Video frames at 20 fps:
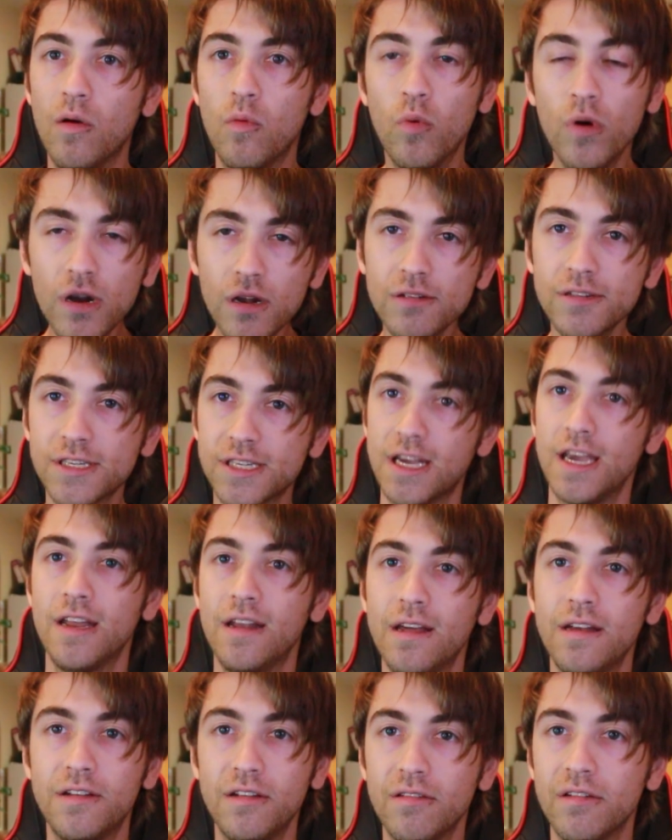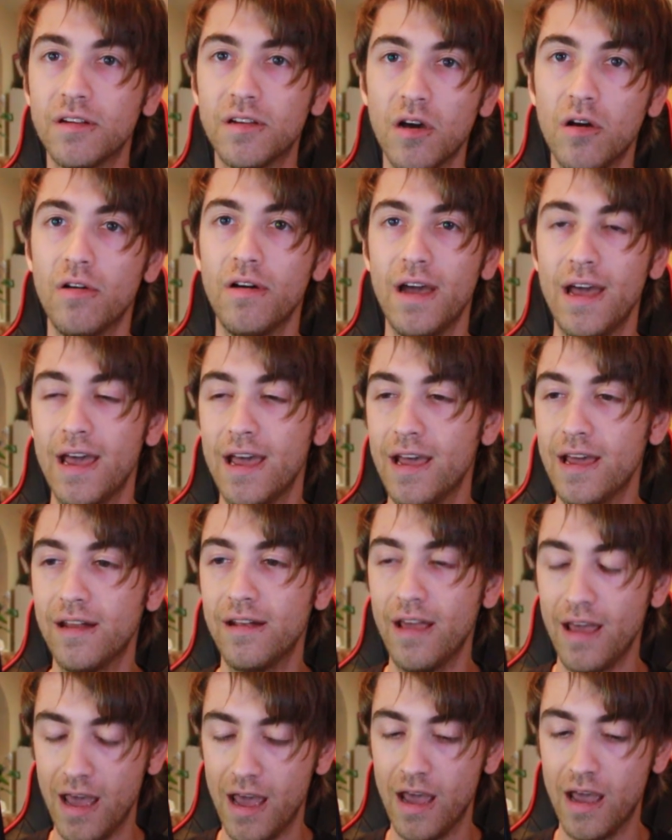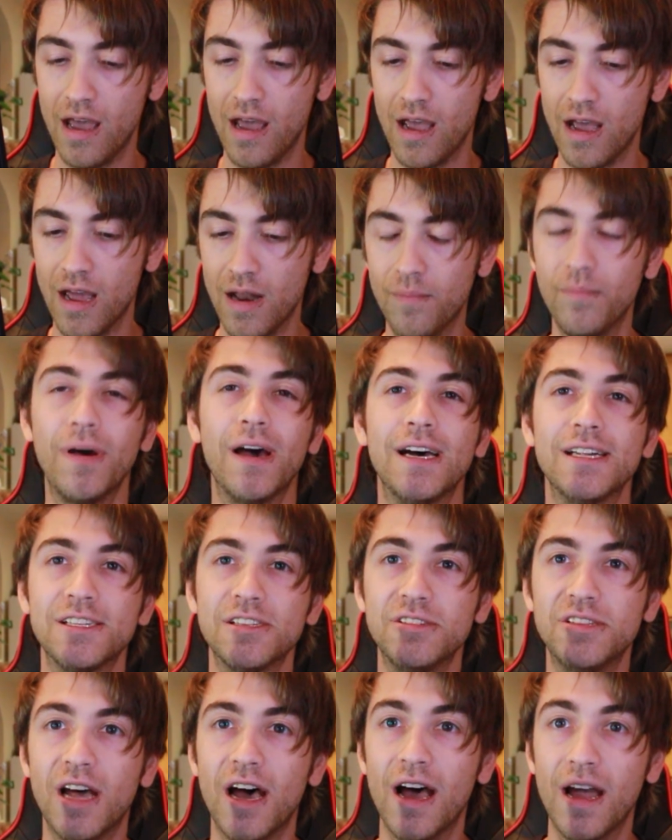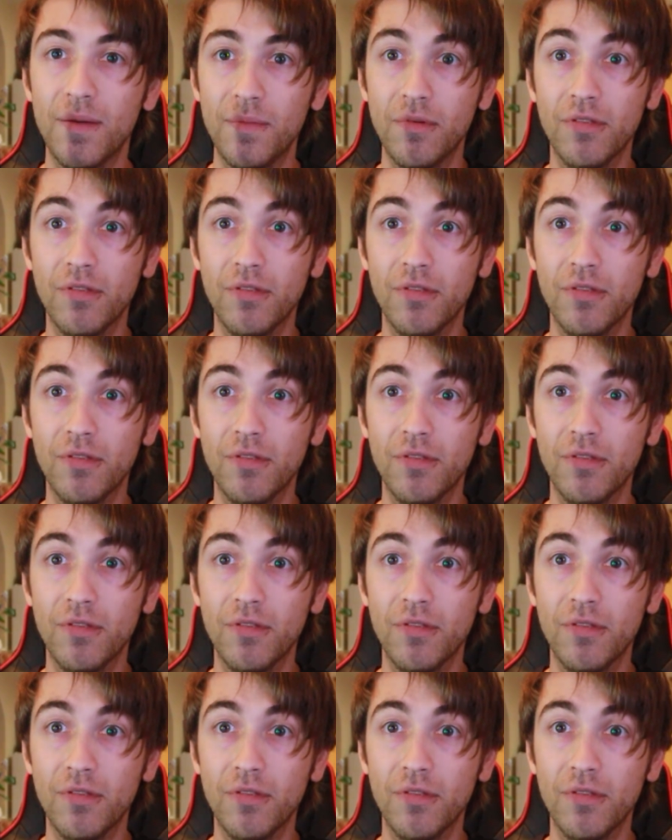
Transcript: what else can I do to go ahead and pass the time?